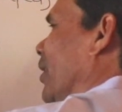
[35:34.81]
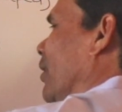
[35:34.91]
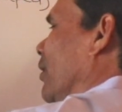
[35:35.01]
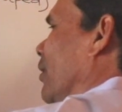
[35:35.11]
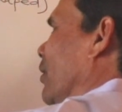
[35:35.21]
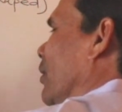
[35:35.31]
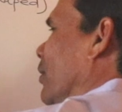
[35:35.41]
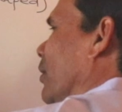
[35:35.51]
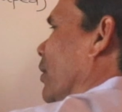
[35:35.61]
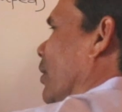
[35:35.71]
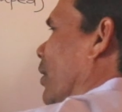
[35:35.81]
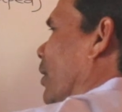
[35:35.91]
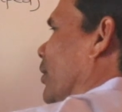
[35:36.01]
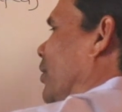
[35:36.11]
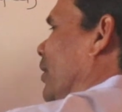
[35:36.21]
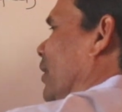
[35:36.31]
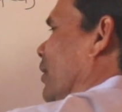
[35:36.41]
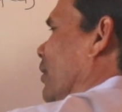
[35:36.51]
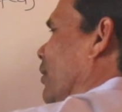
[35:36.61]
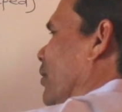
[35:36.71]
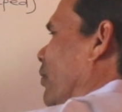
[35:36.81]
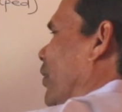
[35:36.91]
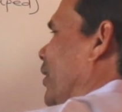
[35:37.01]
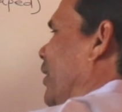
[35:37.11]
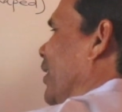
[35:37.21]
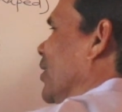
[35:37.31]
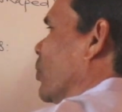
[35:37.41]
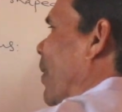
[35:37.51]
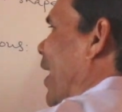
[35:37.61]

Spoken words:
there t, where t is